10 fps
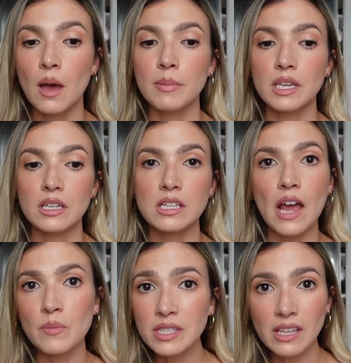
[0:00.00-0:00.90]
because
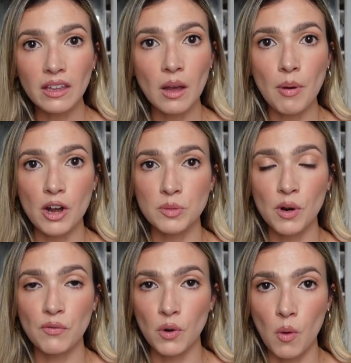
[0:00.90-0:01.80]
I've been selling on
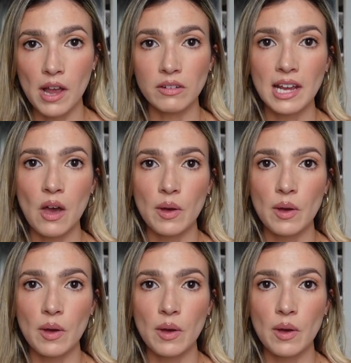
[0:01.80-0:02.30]
Poshmark for a while now